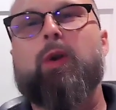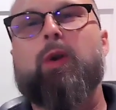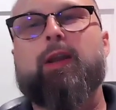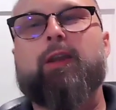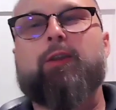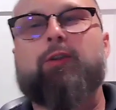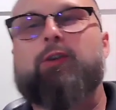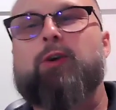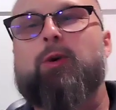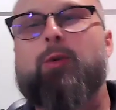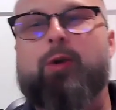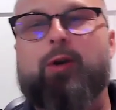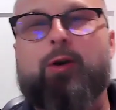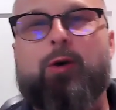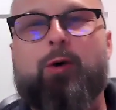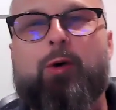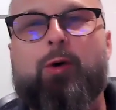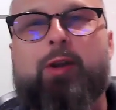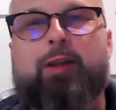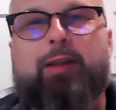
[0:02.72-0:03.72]
What is going
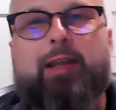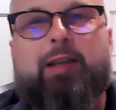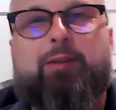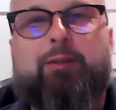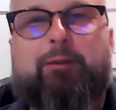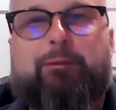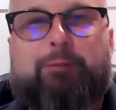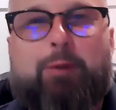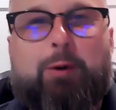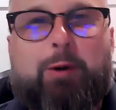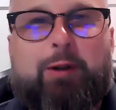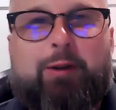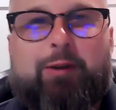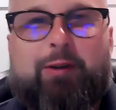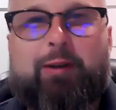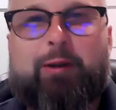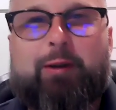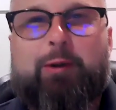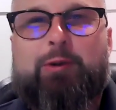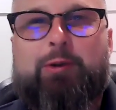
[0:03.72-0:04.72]
on, Laser
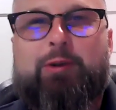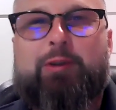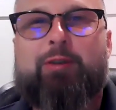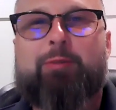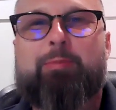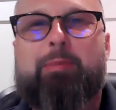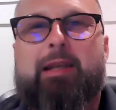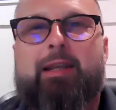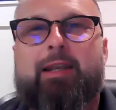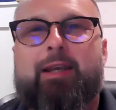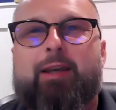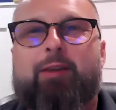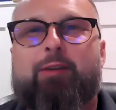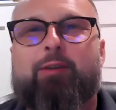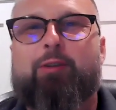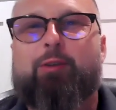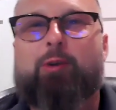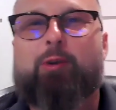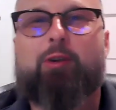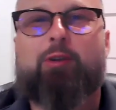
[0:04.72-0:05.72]
Focus Solutions Media?
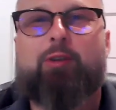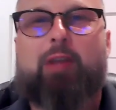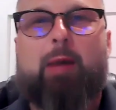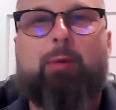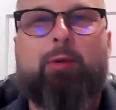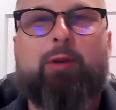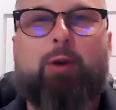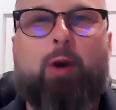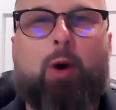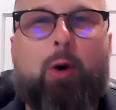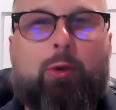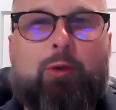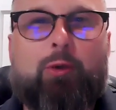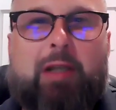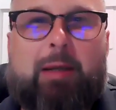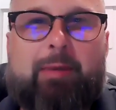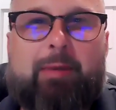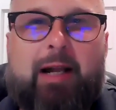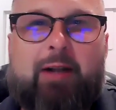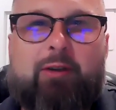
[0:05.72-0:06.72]
This is Chris Godwin, your host,
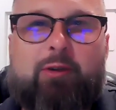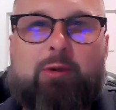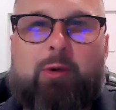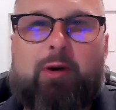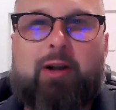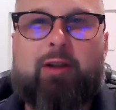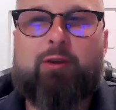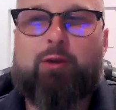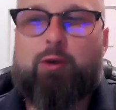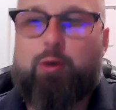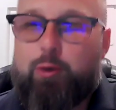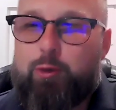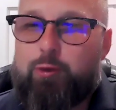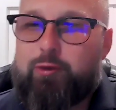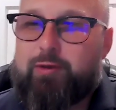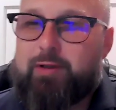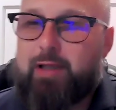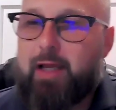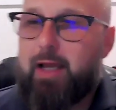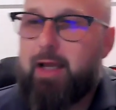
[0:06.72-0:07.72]
coming at you on a
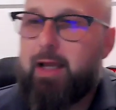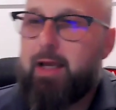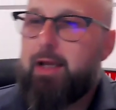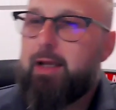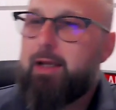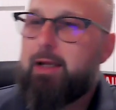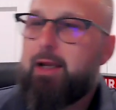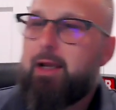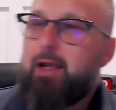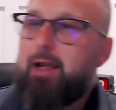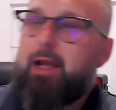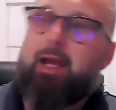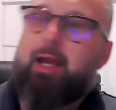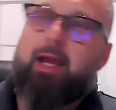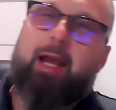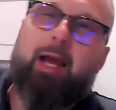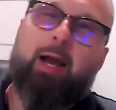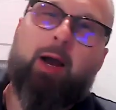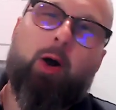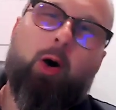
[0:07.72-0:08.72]
Tuesday,
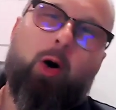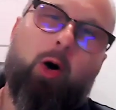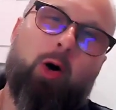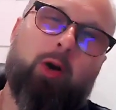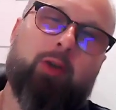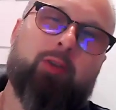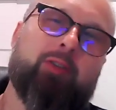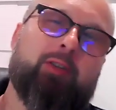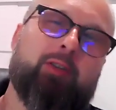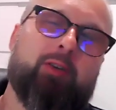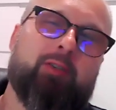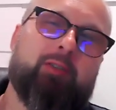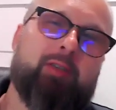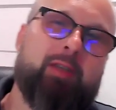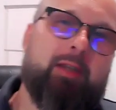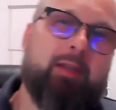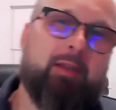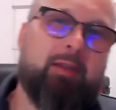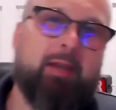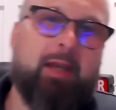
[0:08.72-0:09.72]
August
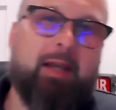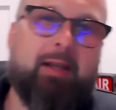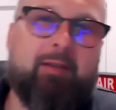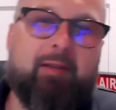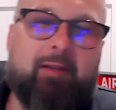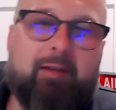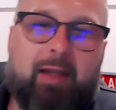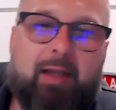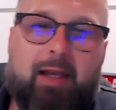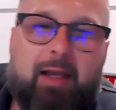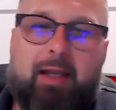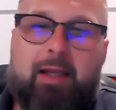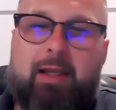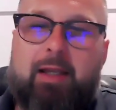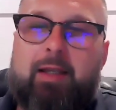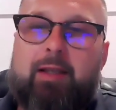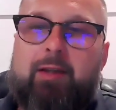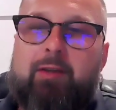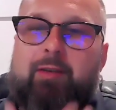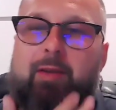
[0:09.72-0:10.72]
13th, and today
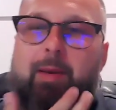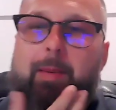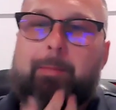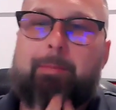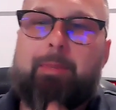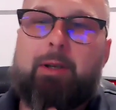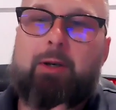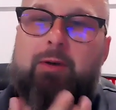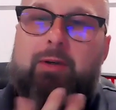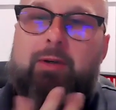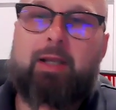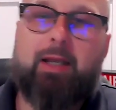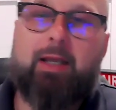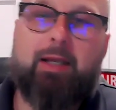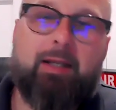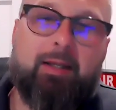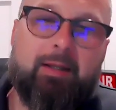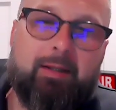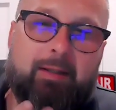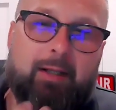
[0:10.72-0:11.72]
is Beard
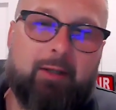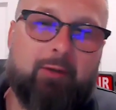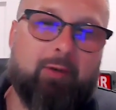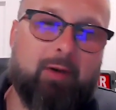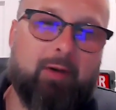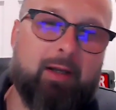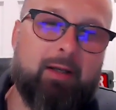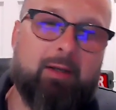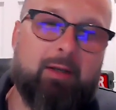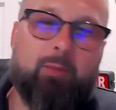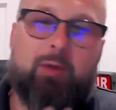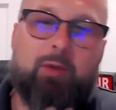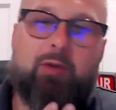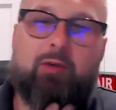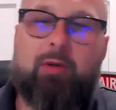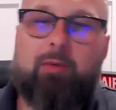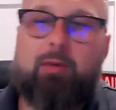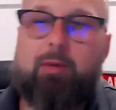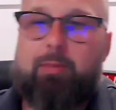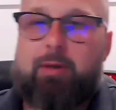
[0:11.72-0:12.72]
Day. That's right, we
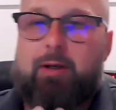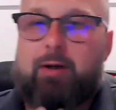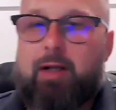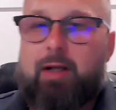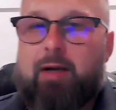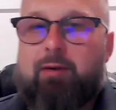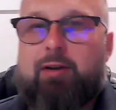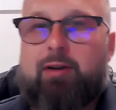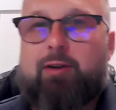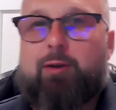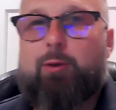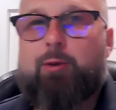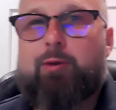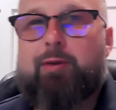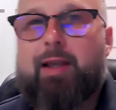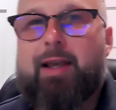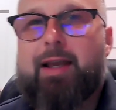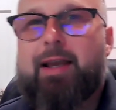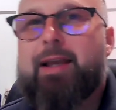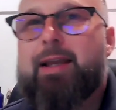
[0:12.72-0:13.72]
trim the beard every
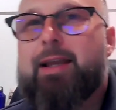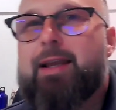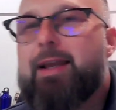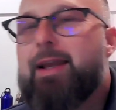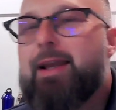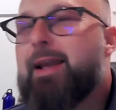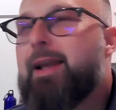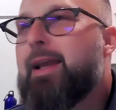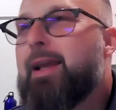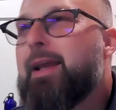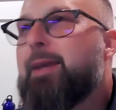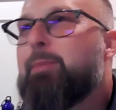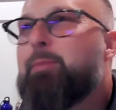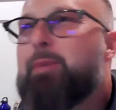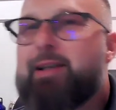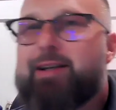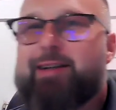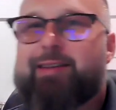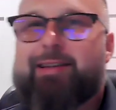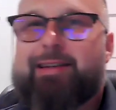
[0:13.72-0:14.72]
Tuesday
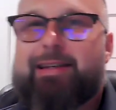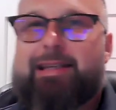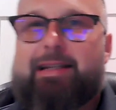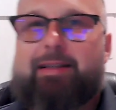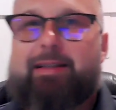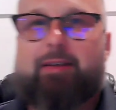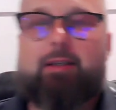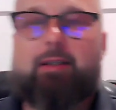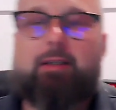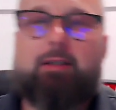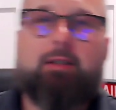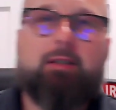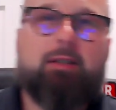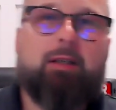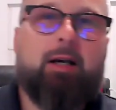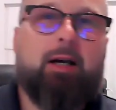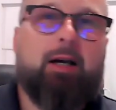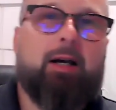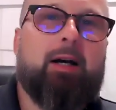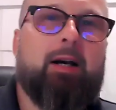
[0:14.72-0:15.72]
because it needs it.
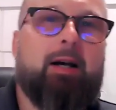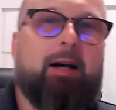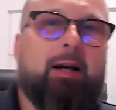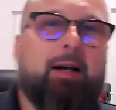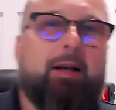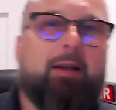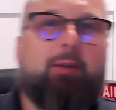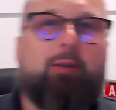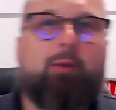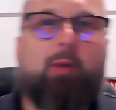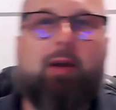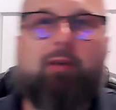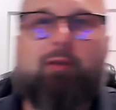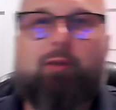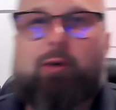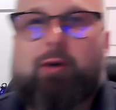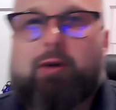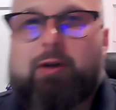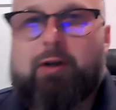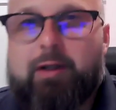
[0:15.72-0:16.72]
So I
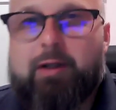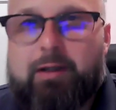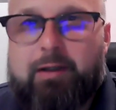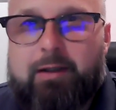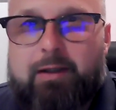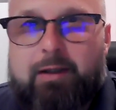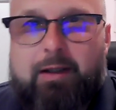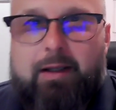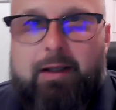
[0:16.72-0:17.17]
feel good.